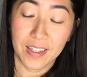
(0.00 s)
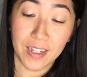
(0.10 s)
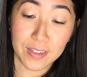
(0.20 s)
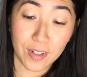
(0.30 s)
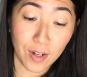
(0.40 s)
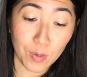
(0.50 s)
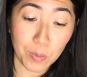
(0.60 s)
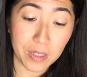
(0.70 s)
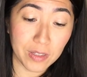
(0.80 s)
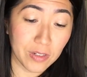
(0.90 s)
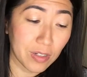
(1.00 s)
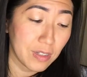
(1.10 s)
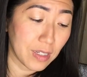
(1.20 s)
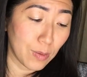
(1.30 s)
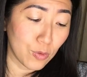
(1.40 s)
That's all my
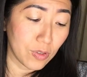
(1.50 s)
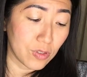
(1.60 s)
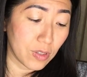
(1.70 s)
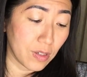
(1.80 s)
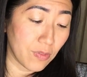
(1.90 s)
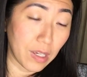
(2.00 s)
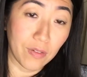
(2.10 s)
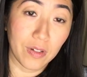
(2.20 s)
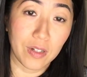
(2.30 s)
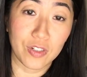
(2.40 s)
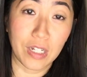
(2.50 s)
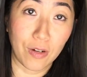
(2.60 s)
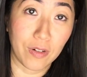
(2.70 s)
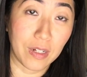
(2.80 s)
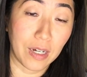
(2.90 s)
messages. I'm going to give Ava a
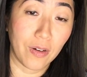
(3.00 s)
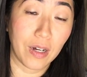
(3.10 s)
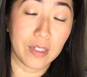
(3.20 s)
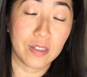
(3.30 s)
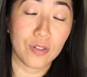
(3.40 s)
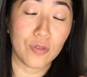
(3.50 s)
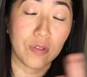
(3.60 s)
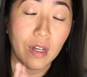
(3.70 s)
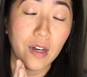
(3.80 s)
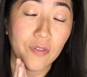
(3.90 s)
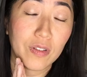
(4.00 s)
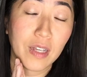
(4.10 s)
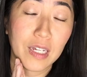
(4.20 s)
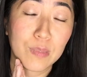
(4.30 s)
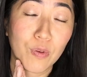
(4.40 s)
shower now. I send you love,
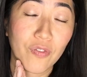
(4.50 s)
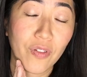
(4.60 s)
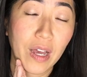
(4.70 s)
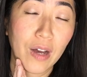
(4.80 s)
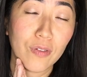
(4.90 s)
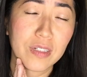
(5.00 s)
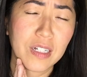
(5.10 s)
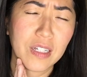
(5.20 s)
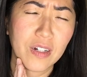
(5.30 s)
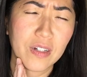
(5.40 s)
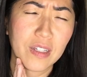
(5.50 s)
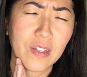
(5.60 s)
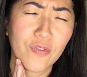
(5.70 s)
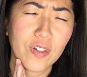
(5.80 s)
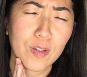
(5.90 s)
light, profound clarity,
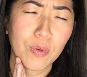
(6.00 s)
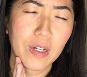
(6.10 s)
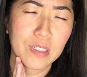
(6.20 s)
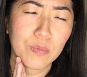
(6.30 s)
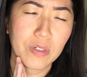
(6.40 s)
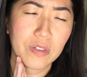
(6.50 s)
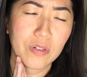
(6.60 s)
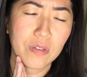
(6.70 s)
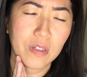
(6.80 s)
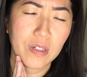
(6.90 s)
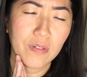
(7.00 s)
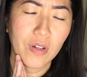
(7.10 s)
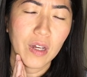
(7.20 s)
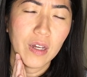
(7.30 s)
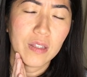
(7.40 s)
infinite possibility to live
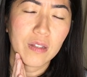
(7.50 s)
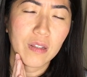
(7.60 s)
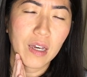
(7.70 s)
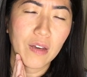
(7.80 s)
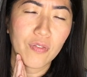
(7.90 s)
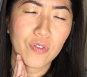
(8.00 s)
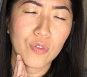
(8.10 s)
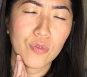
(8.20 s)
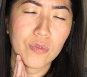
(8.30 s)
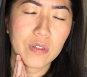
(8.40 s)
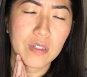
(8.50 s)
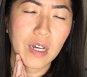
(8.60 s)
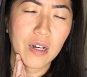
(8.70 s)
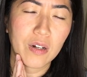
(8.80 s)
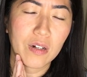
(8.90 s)
the life you
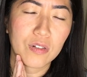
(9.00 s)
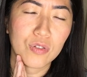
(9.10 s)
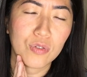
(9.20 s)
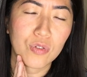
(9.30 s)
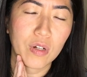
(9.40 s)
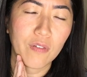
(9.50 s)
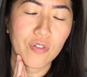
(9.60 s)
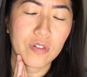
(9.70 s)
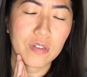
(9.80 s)
desire to create for